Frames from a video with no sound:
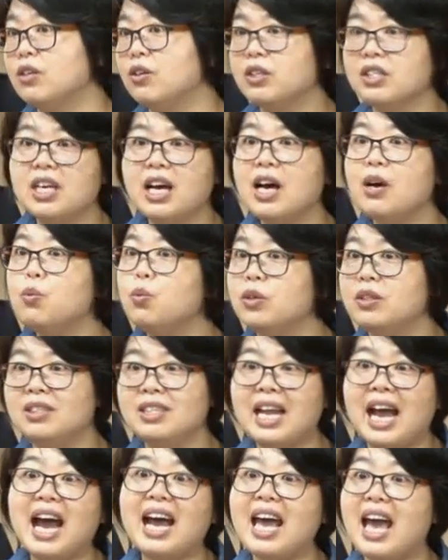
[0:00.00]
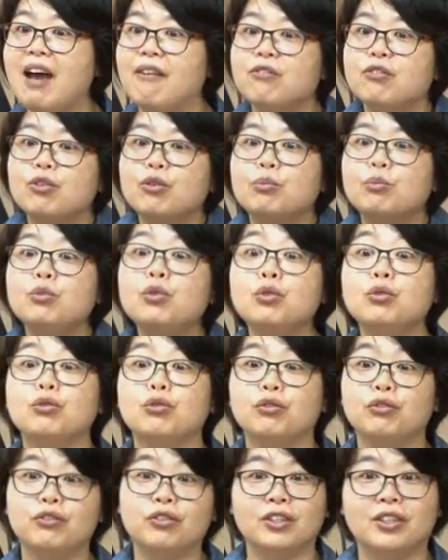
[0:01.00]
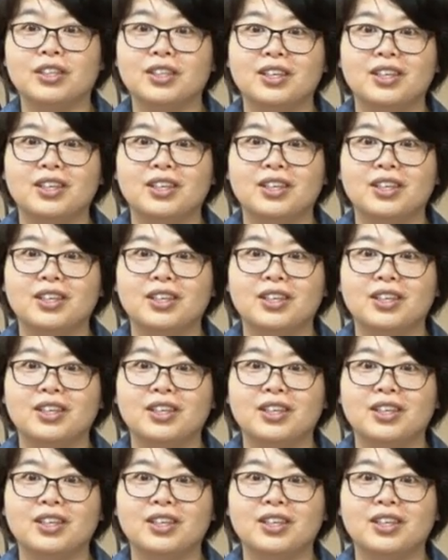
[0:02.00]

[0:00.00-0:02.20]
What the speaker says: your tongue would not have to move.